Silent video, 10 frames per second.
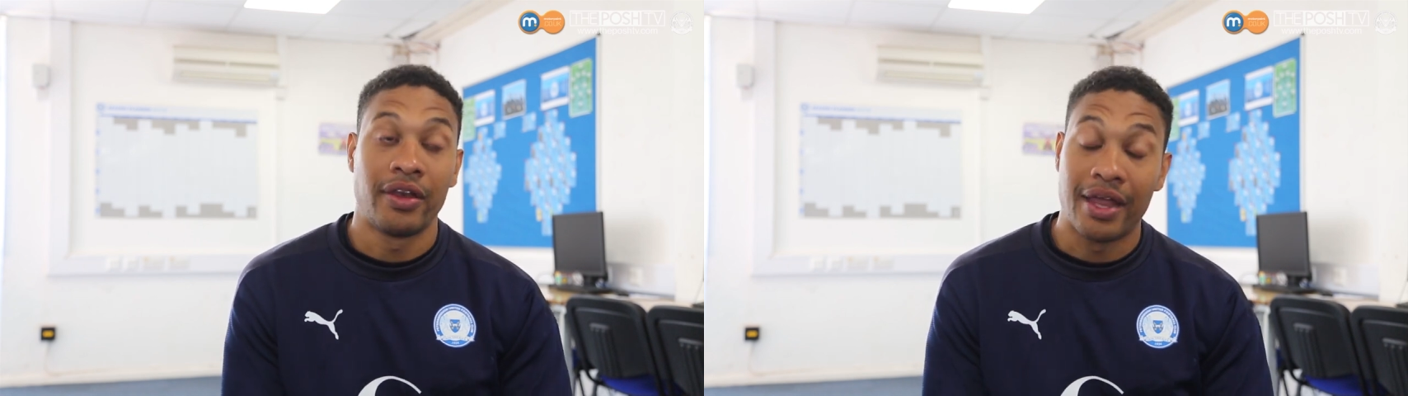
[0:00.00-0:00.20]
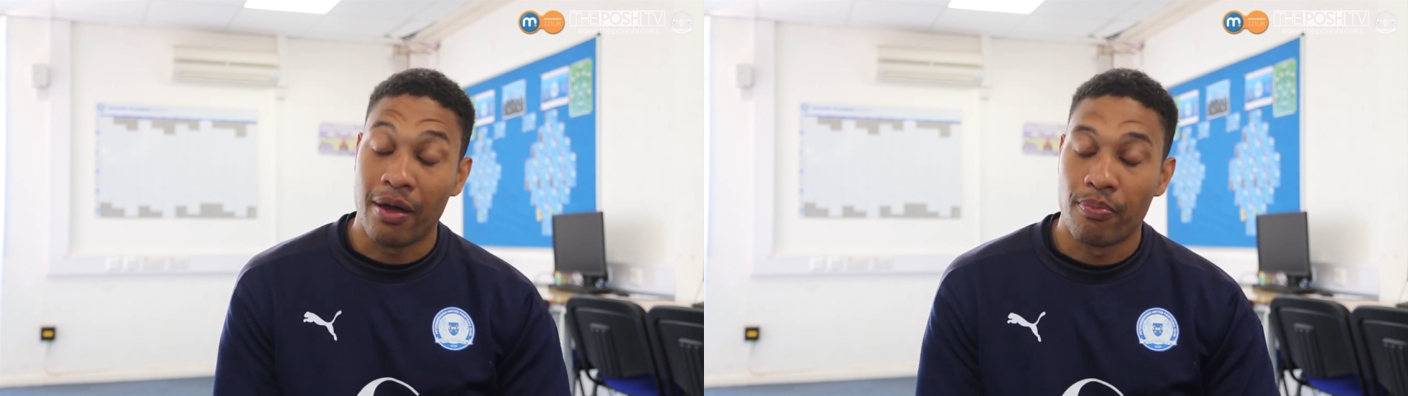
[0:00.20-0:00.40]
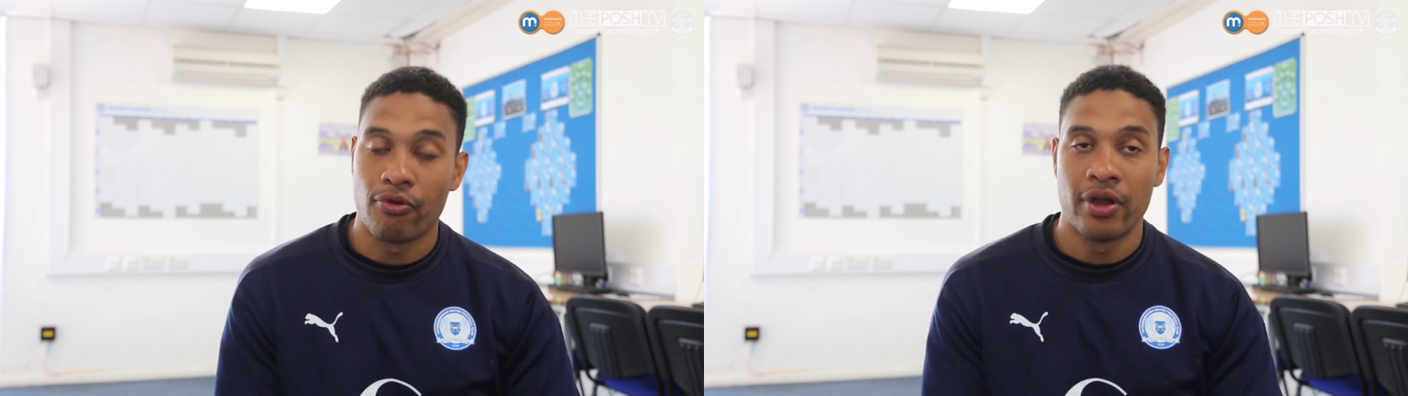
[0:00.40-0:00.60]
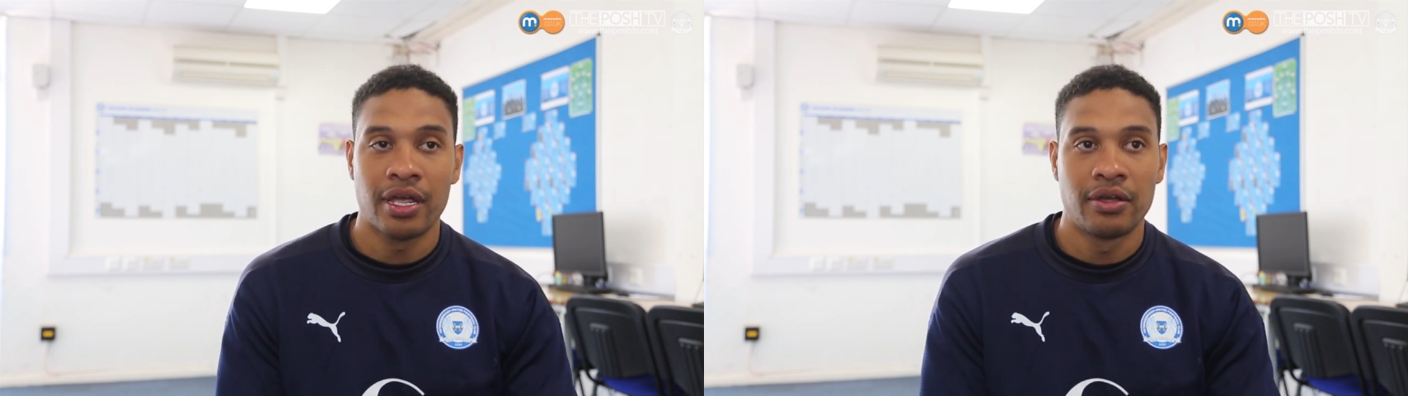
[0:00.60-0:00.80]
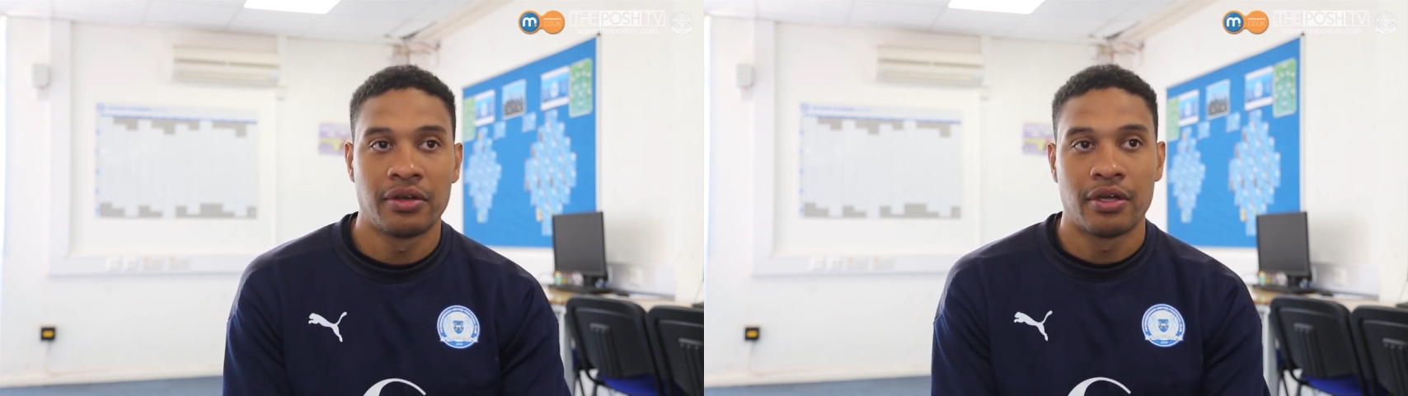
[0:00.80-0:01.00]
I now
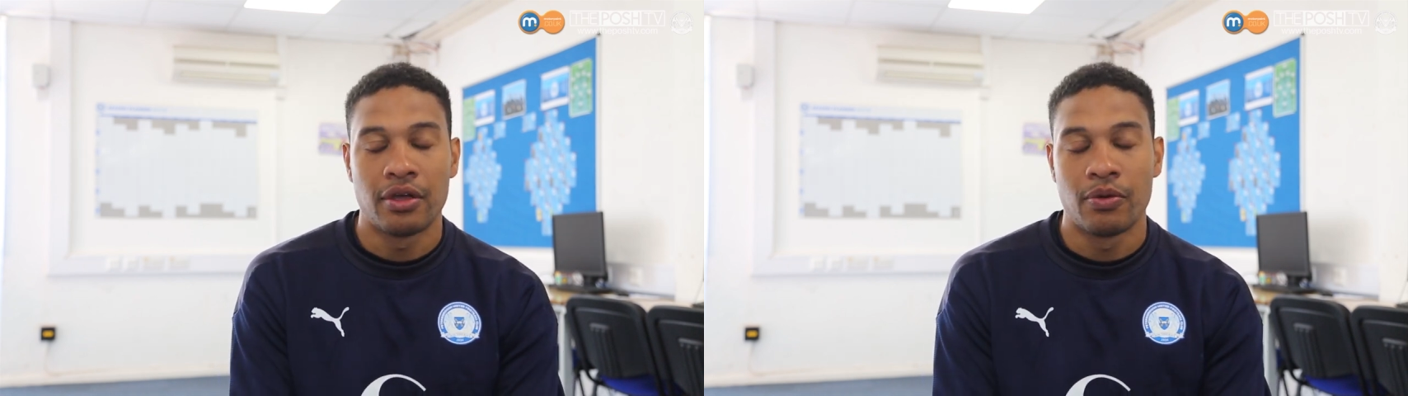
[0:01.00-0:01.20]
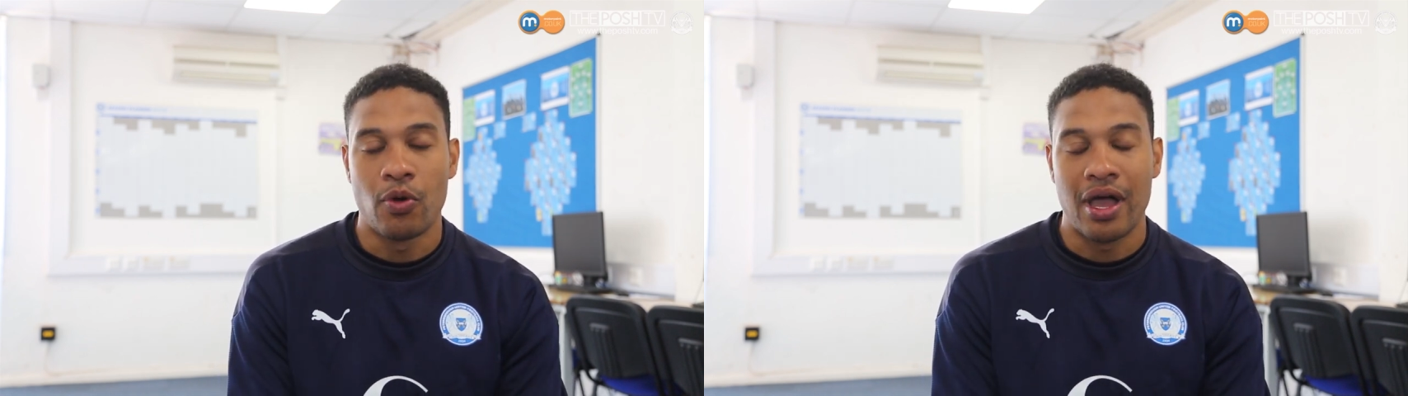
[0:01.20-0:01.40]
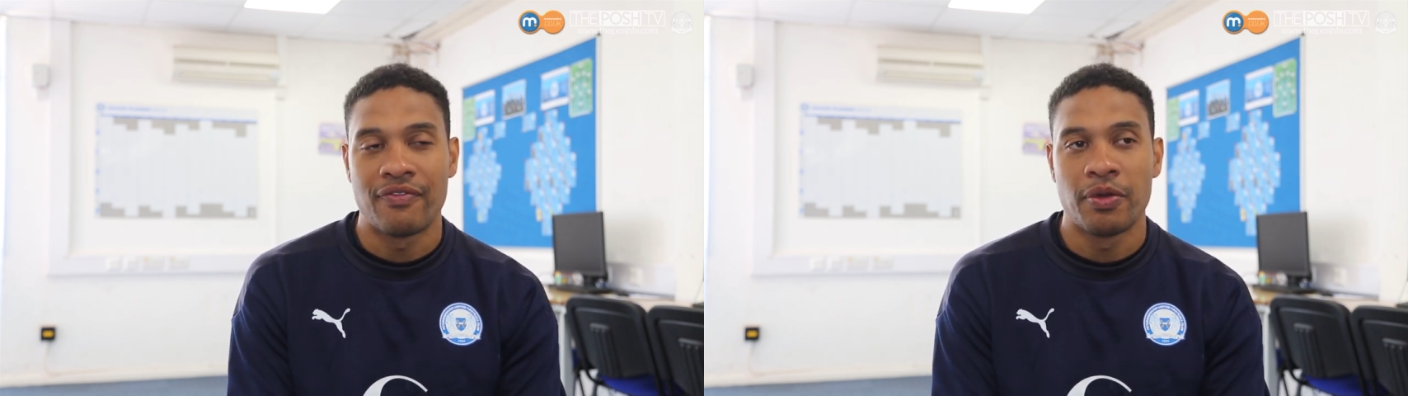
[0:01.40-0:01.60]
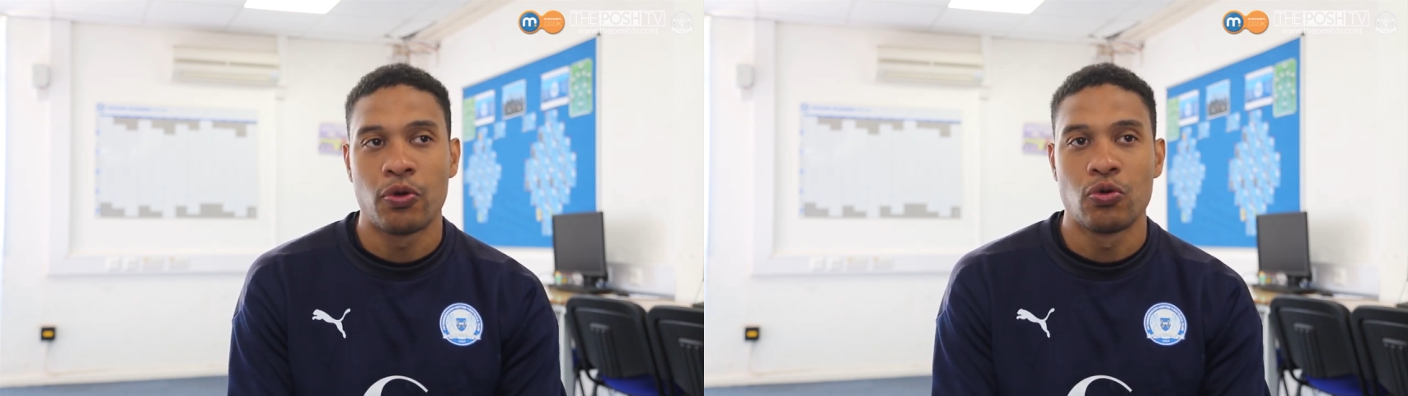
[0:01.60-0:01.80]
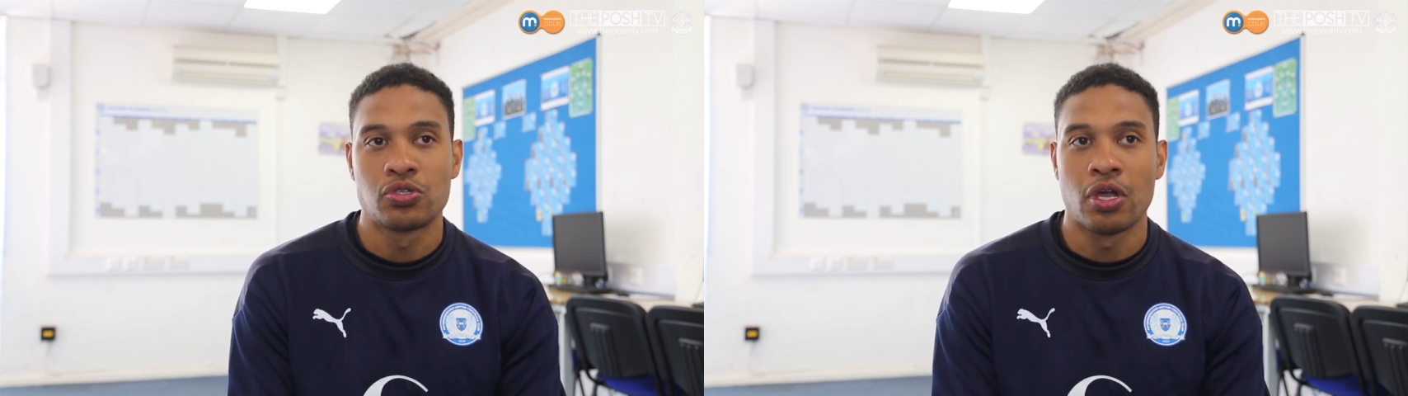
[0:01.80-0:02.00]
bring and, and what have you,
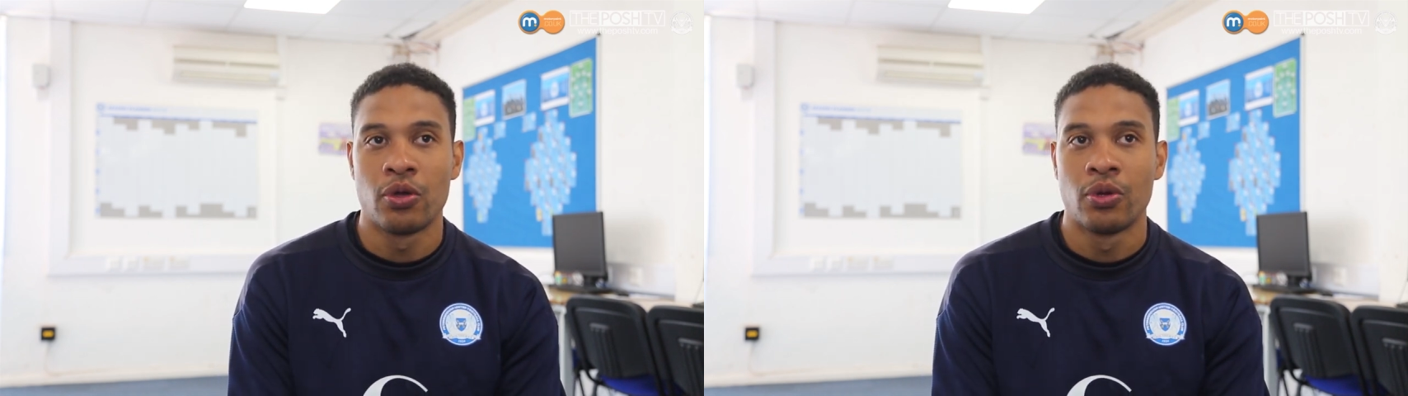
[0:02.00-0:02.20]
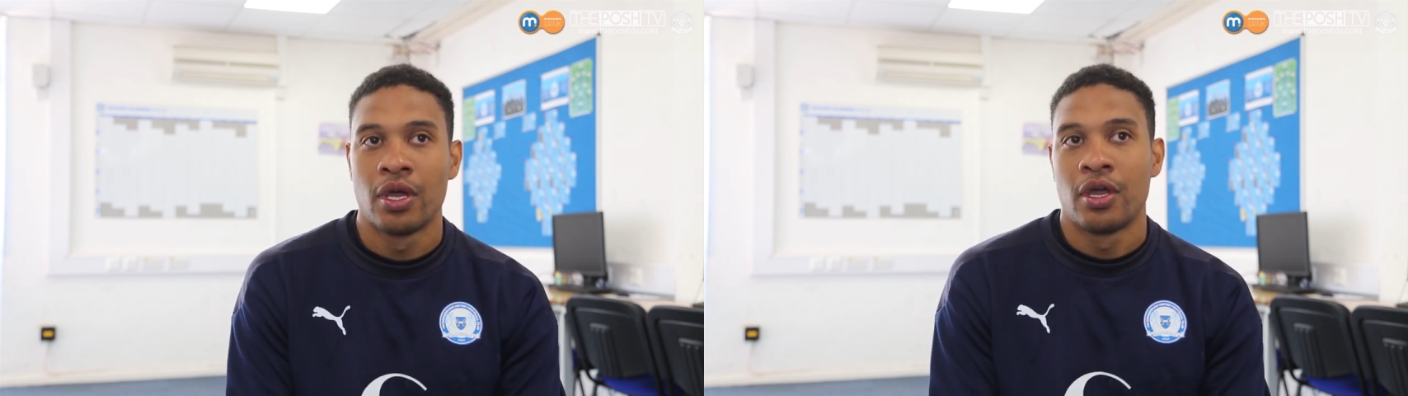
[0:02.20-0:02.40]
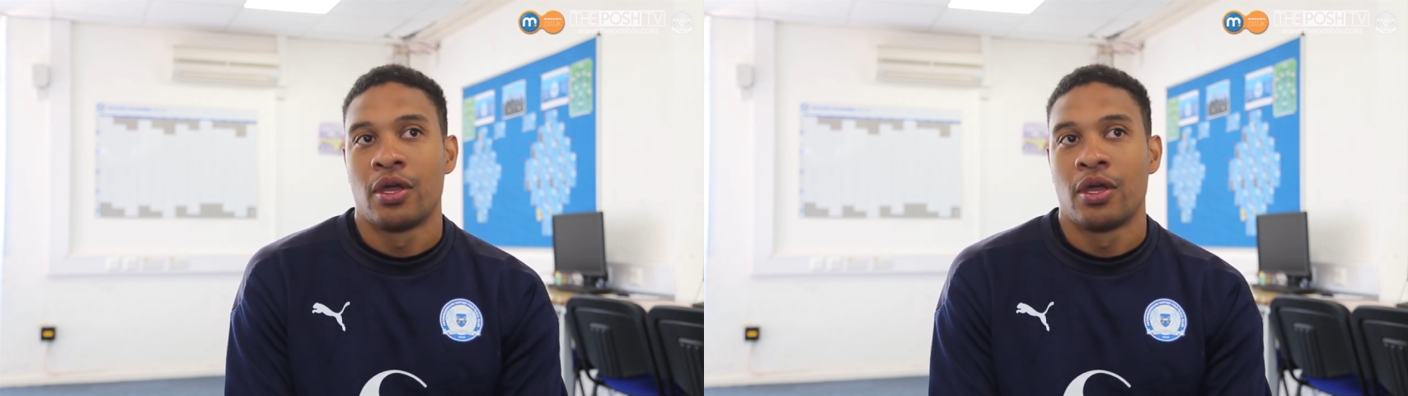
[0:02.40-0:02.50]
but also